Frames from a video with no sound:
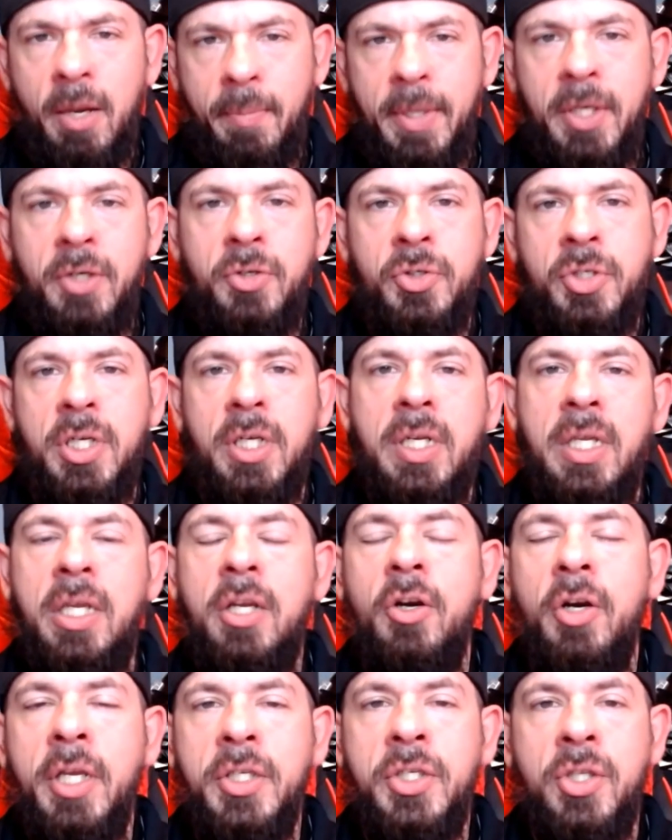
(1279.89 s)
I'm interested to
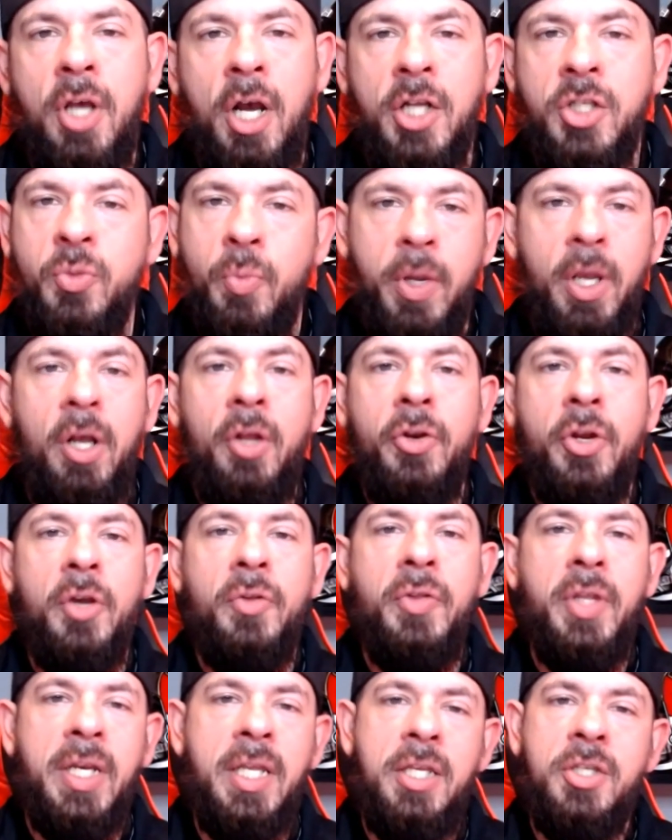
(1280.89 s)
hear his thoughts. We all know
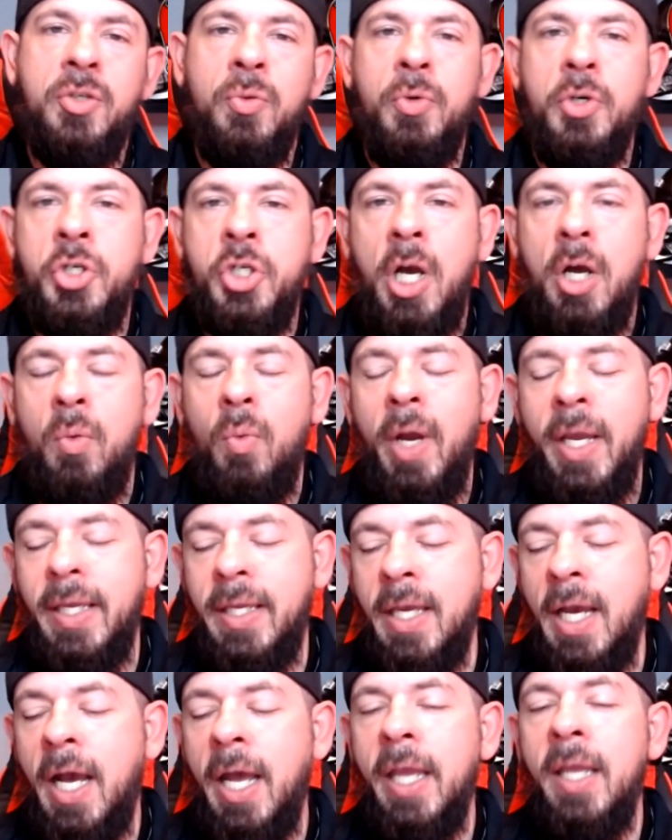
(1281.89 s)
that he's a Rachaad White
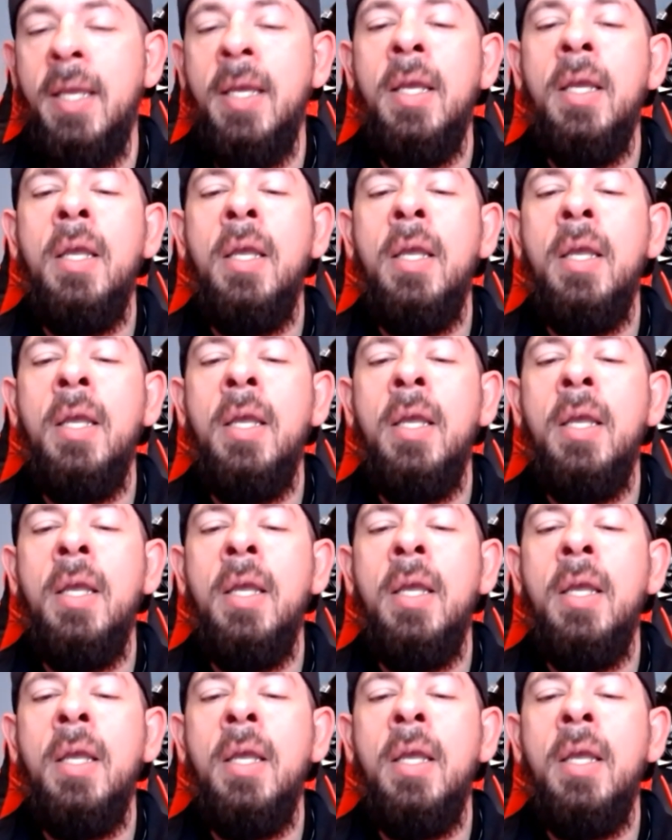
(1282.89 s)
guy.